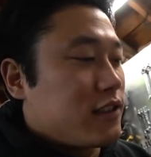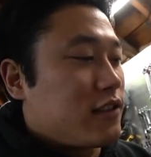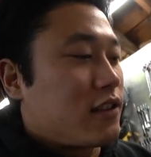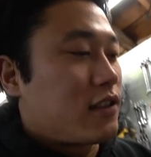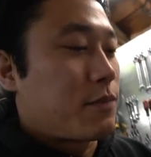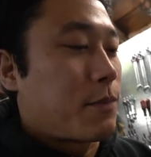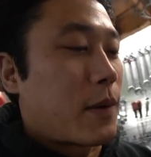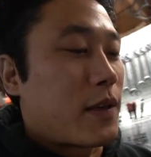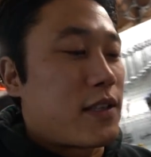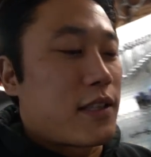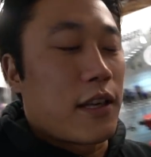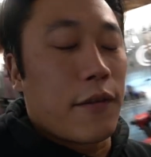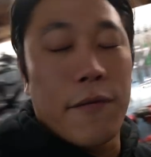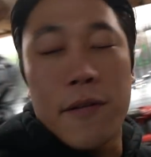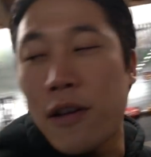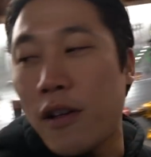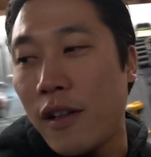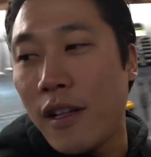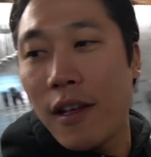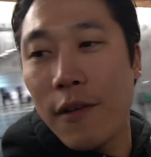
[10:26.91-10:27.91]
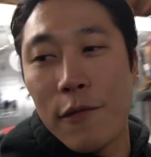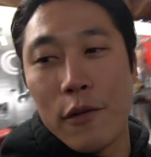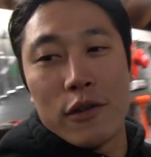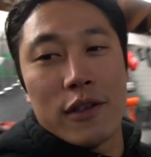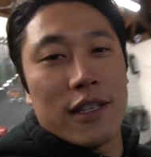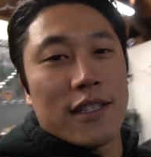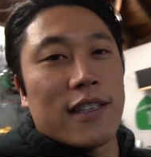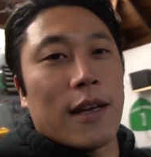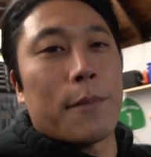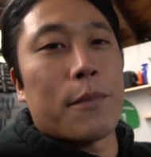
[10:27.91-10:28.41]
specifically for
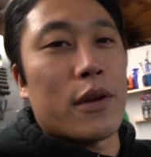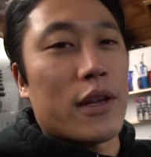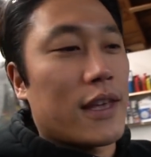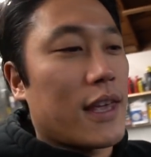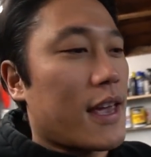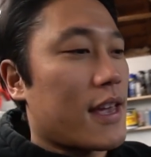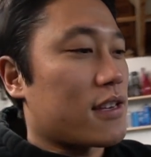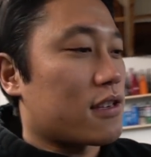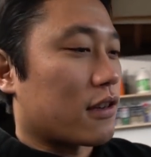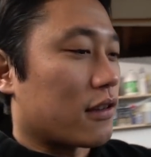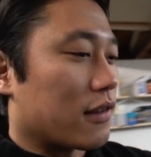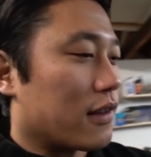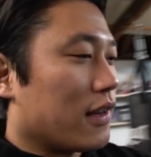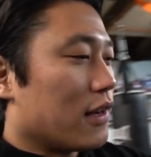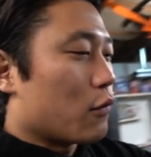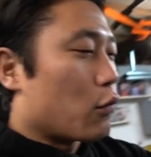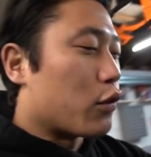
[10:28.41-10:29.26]
this application.